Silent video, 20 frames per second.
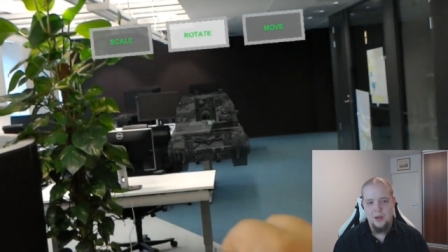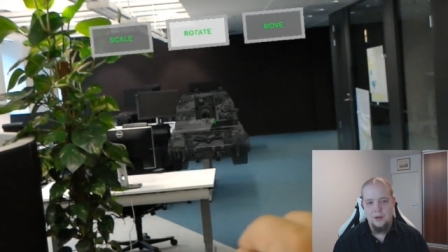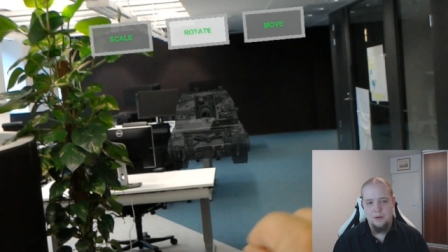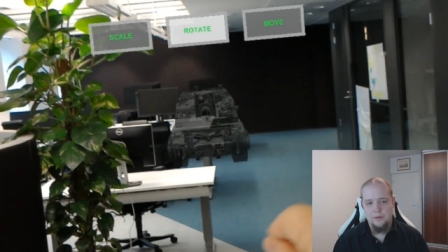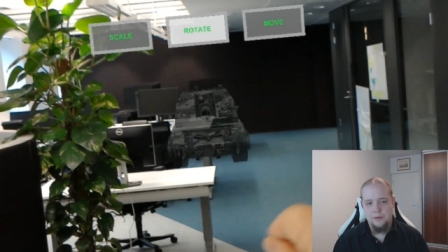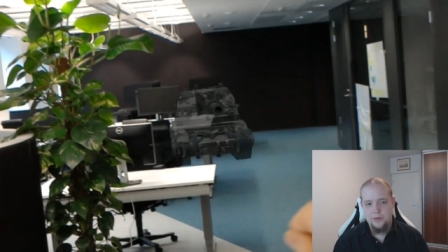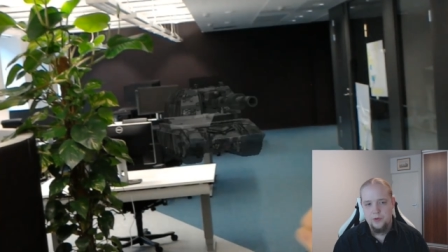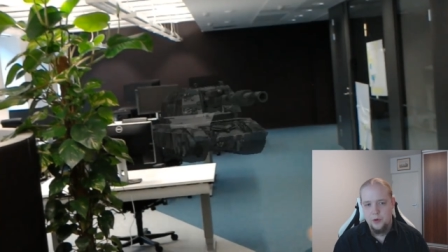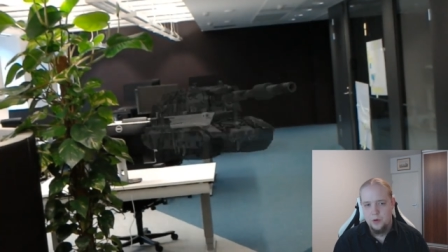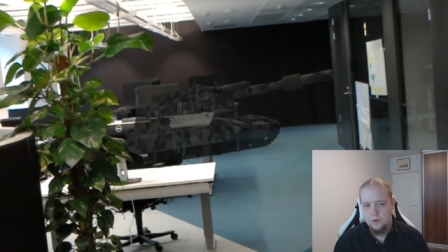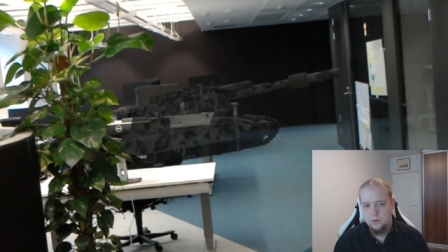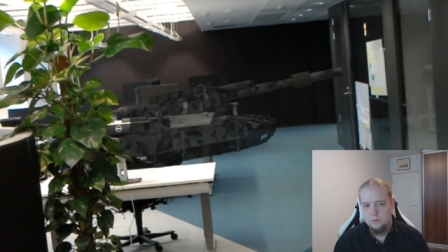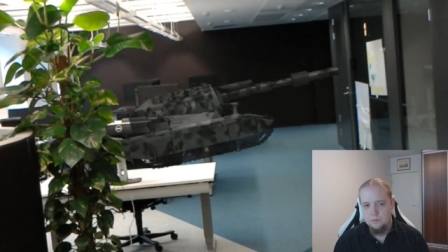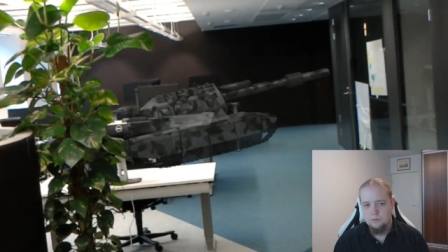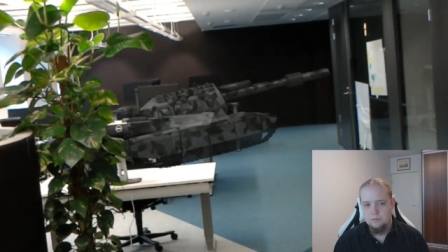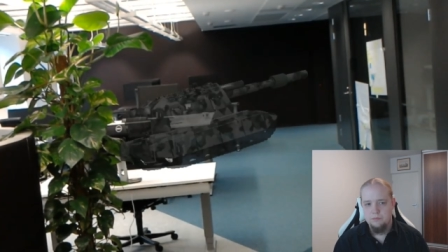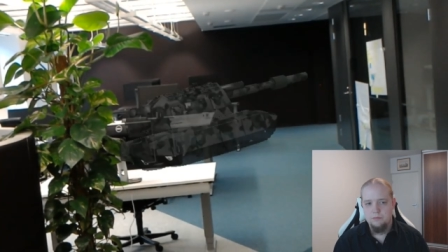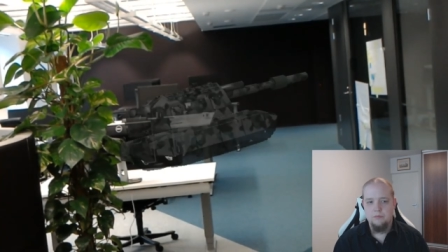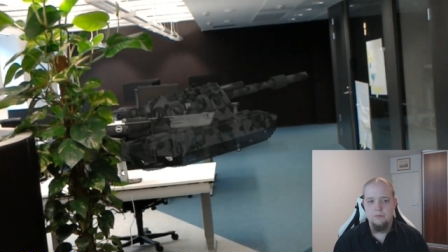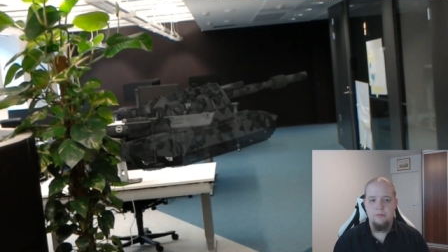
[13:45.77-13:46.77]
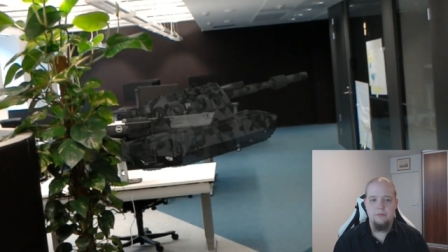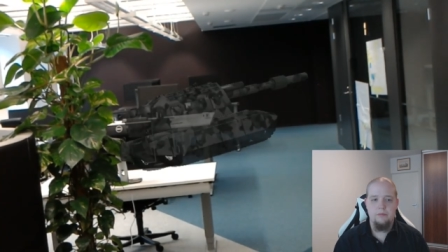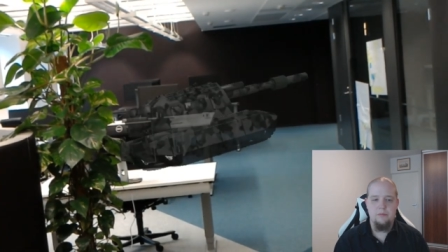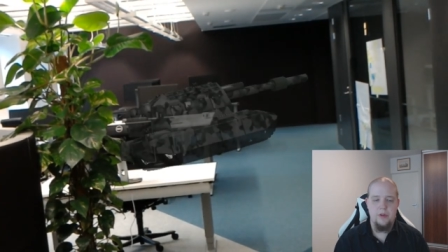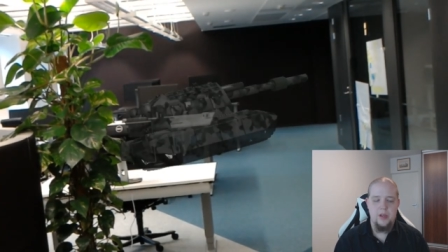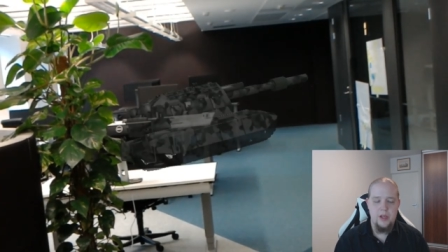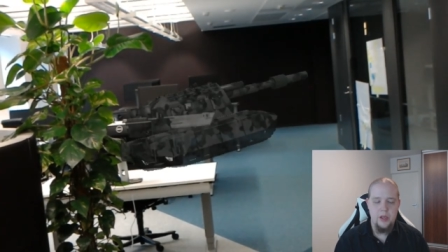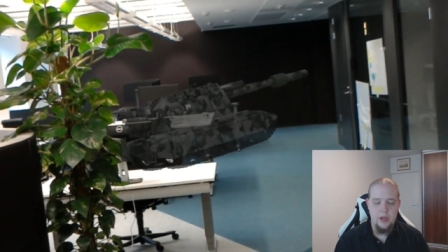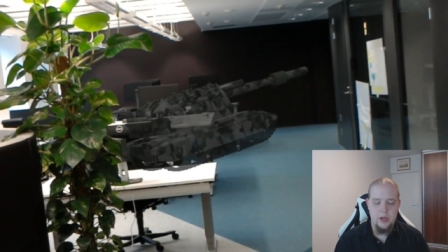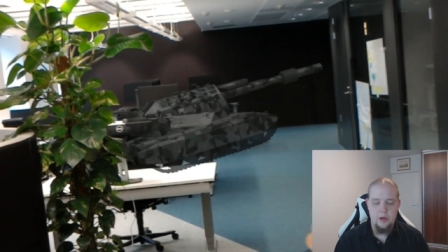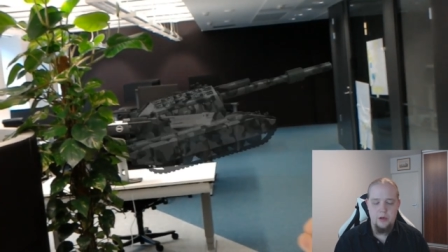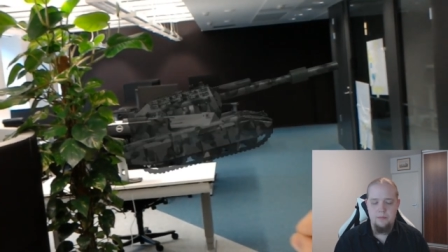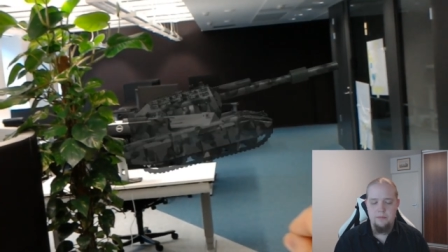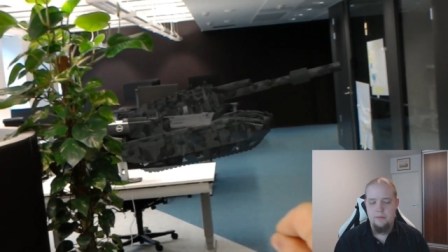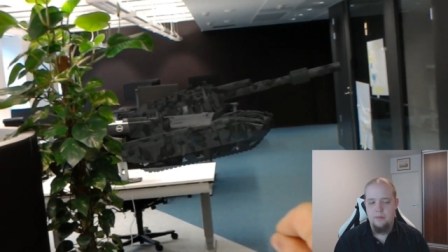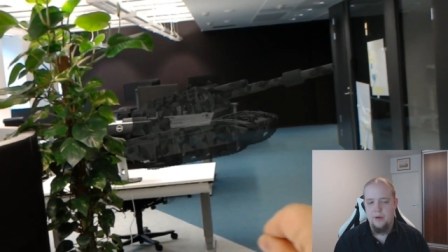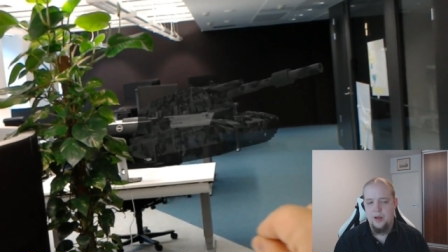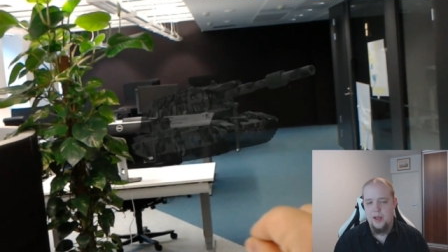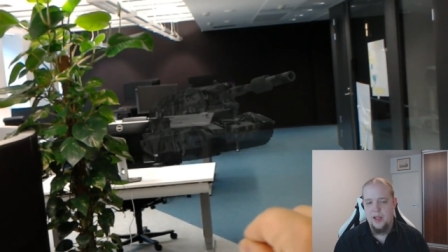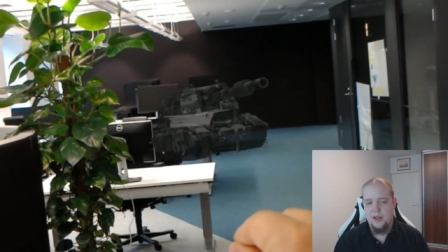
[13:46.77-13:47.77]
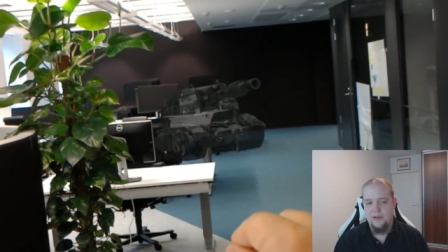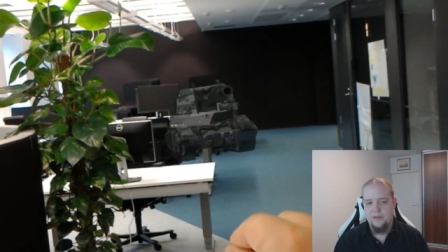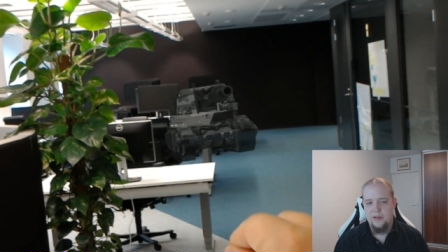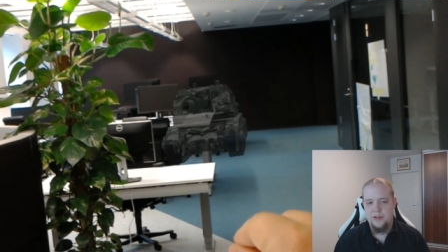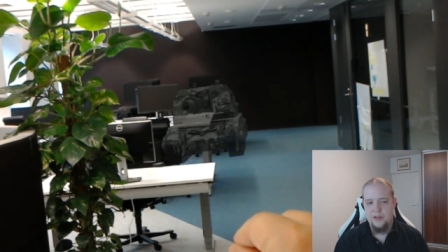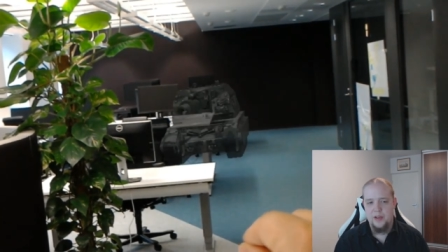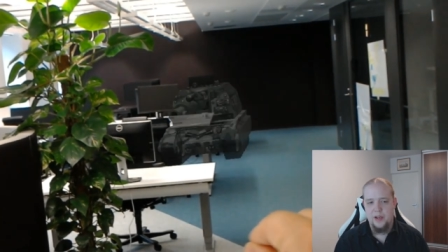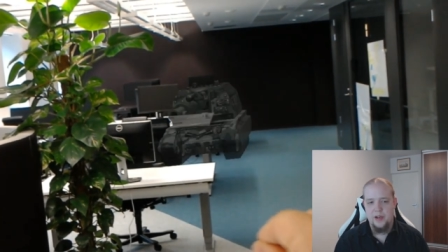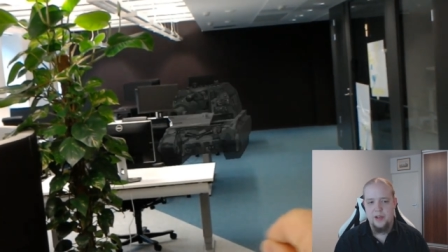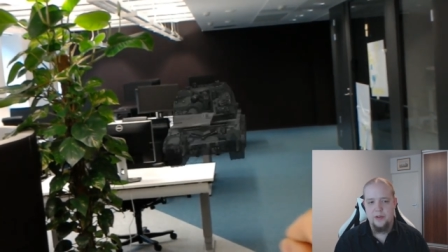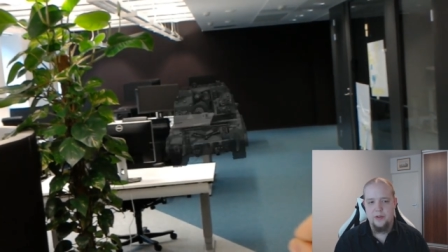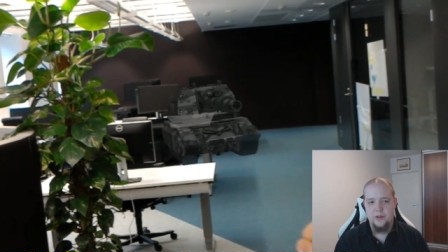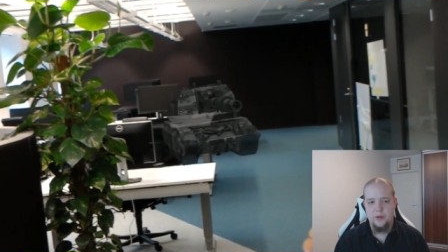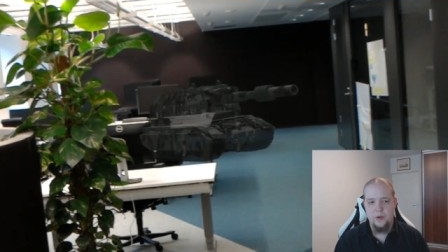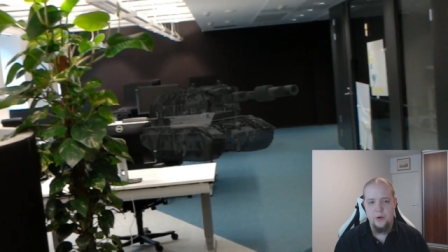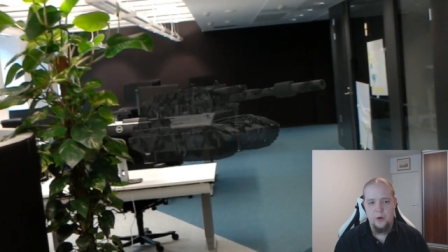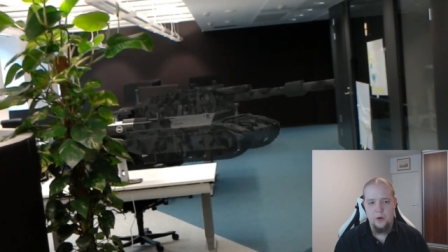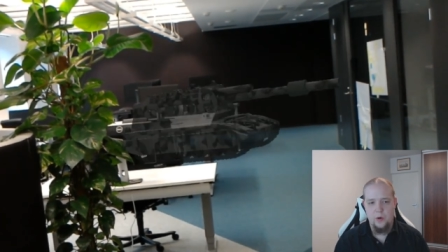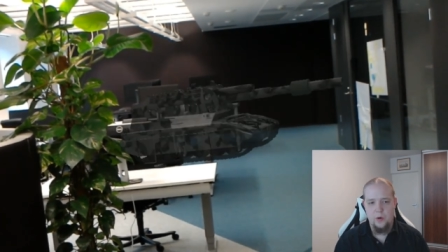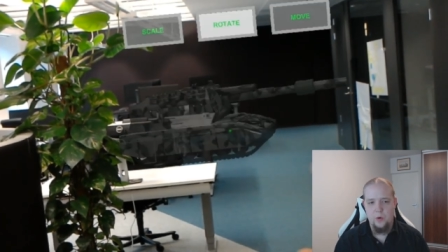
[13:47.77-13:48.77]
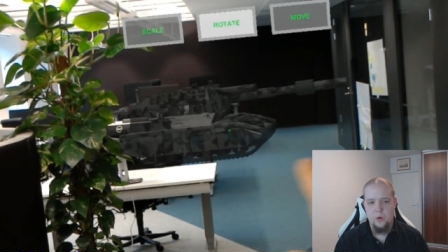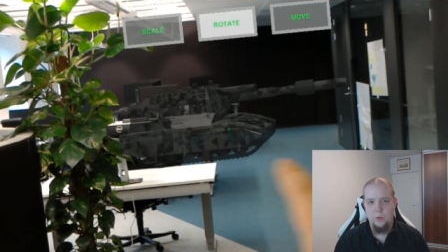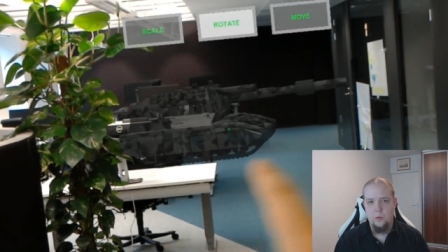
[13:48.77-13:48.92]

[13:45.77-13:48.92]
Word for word: So here I have decided to go